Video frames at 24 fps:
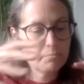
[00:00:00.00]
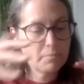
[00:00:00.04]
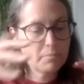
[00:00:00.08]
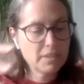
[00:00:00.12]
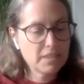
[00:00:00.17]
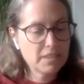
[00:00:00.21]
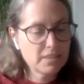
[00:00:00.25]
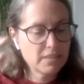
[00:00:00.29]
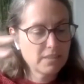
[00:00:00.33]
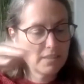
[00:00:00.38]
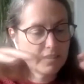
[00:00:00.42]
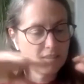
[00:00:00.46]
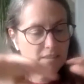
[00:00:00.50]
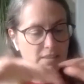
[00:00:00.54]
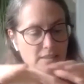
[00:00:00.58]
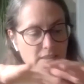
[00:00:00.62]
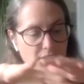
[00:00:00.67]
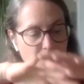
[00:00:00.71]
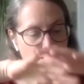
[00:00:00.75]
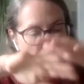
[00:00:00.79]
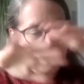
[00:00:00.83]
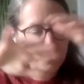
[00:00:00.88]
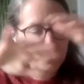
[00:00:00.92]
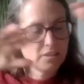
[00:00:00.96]
because
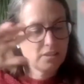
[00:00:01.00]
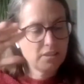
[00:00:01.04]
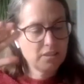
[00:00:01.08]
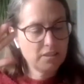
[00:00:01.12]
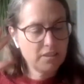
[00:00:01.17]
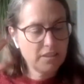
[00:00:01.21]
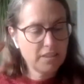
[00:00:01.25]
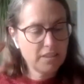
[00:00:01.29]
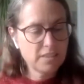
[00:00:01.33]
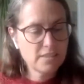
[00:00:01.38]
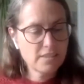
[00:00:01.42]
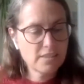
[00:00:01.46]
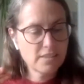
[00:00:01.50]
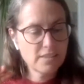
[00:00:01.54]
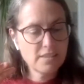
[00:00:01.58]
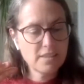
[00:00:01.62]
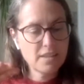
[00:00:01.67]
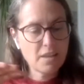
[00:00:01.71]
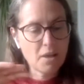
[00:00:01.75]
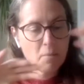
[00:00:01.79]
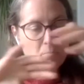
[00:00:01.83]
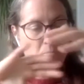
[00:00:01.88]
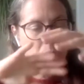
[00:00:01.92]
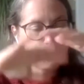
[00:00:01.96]
it's an
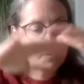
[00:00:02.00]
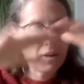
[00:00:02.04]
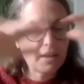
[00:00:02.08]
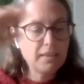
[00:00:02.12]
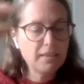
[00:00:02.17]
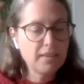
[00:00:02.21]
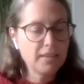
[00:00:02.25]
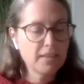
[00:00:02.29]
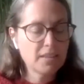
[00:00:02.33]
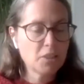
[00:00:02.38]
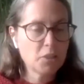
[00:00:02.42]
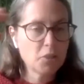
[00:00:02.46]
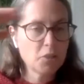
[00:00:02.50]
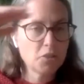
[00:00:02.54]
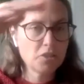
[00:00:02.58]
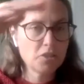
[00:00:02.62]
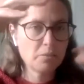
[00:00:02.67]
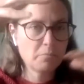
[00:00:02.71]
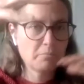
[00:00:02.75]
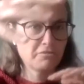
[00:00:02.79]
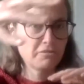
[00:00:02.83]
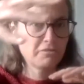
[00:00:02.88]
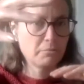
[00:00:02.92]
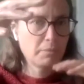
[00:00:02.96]
umbrella
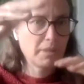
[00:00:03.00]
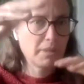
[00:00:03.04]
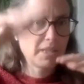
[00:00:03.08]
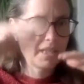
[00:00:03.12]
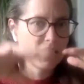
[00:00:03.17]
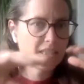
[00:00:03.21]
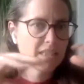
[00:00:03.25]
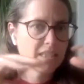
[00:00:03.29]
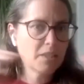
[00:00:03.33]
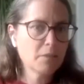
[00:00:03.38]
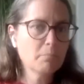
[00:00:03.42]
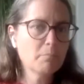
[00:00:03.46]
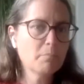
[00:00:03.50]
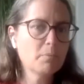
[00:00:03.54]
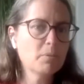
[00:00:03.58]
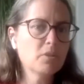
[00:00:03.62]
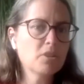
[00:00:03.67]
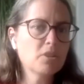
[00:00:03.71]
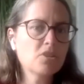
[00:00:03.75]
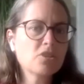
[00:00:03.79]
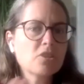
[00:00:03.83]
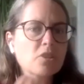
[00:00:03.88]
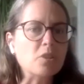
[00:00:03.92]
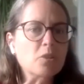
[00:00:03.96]
concept for me. I can put
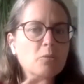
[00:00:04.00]
so